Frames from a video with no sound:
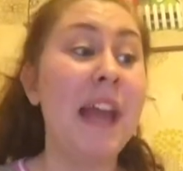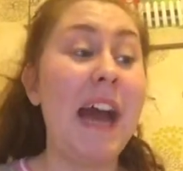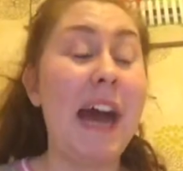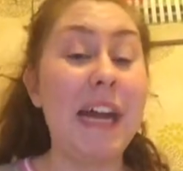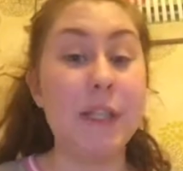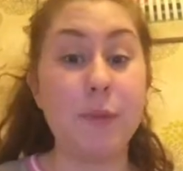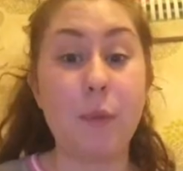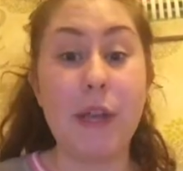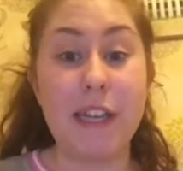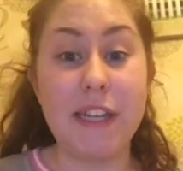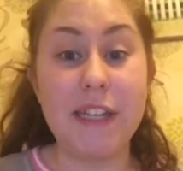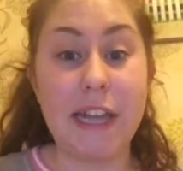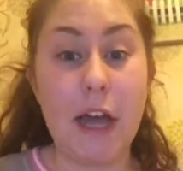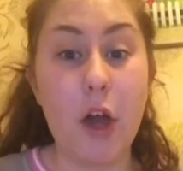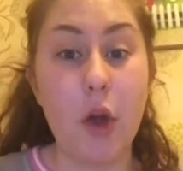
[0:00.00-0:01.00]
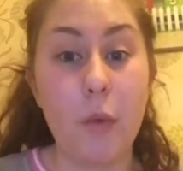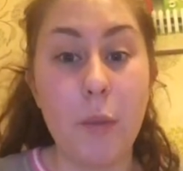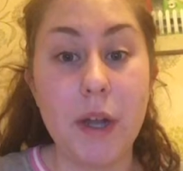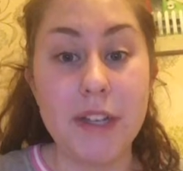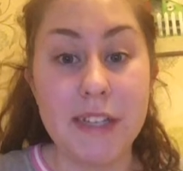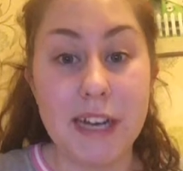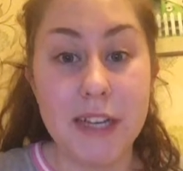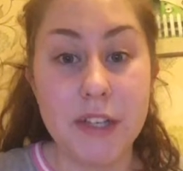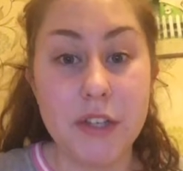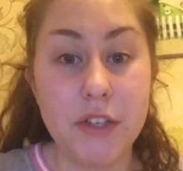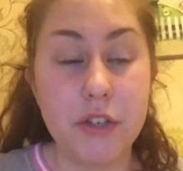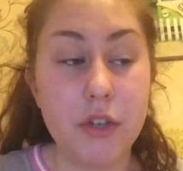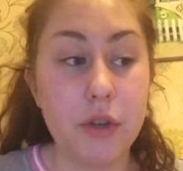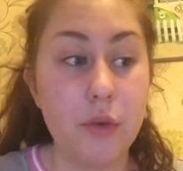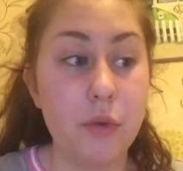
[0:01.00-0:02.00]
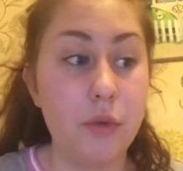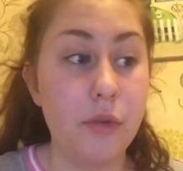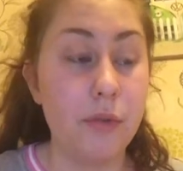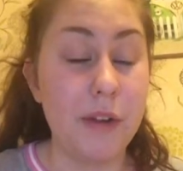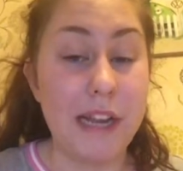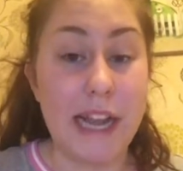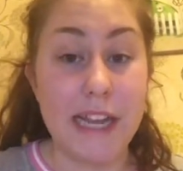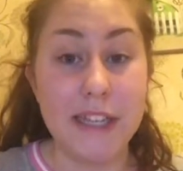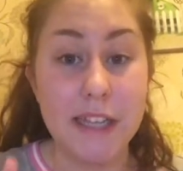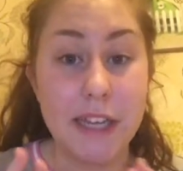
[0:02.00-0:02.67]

as we did get homework tasks to create